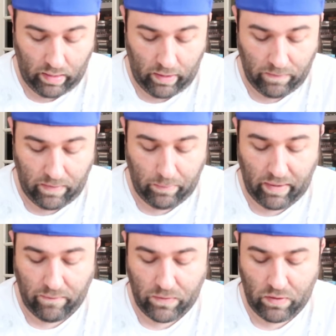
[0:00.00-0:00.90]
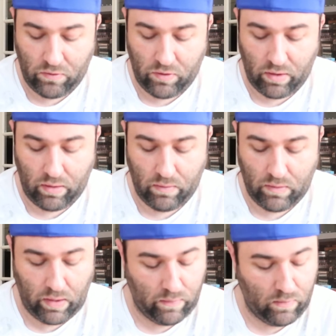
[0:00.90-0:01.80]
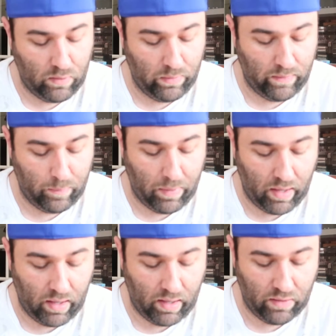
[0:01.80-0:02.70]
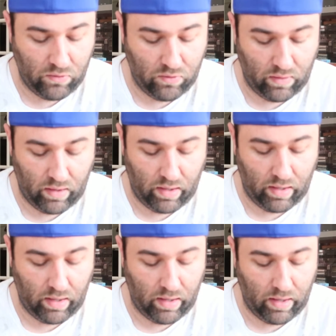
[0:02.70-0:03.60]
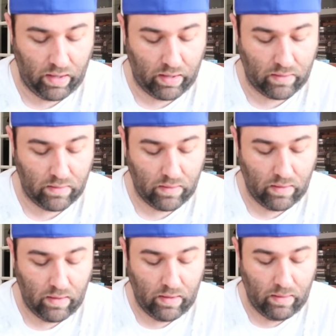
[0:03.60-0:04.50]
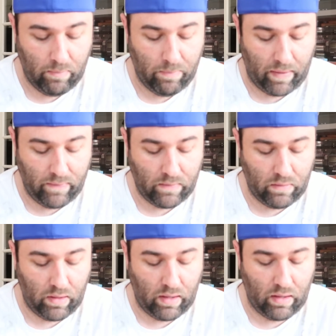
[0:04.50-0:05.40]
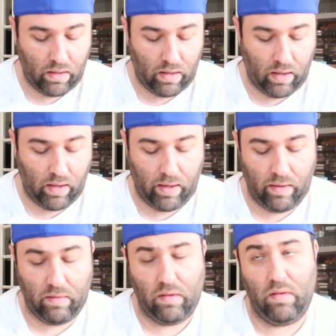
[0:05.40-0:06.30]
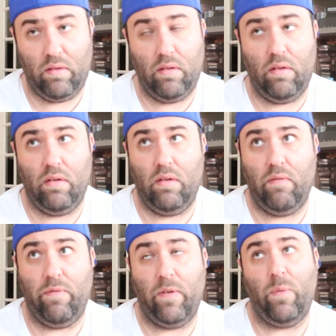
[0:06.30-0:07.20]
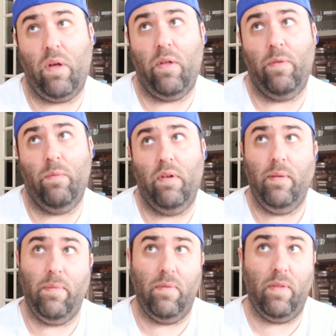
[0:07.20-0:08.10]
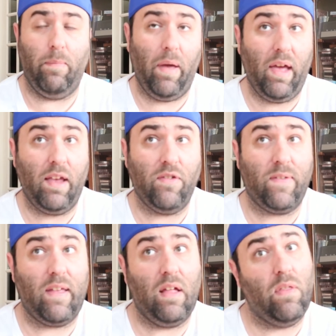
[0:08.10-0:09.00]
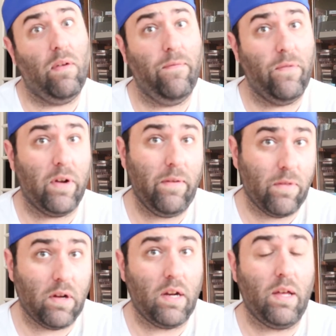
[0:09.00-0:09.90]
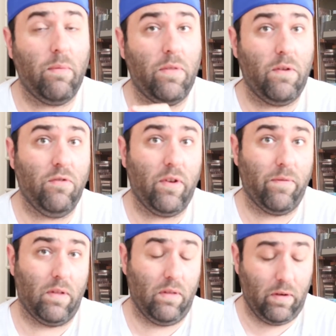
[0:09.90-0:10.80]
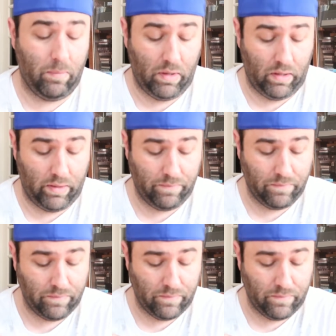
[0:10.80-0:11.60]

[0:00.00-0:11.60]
And then we have Yujiro toss to this page and basically uh, first of all, one of the page is getting a little flirty flirty with UJ for a little bit.